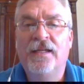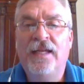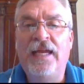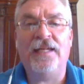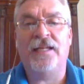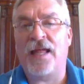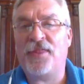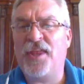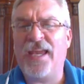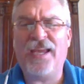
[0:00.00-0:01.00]
He did
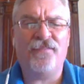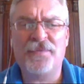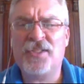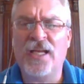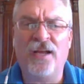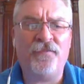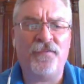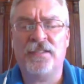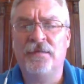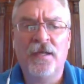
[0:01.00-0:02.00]
not think of himself
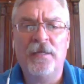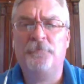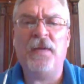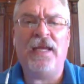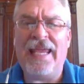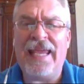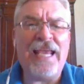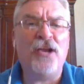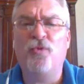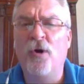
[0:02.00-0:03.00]
as being
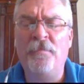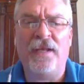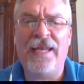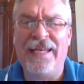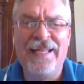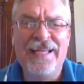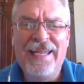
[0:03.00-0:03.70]
equal, but he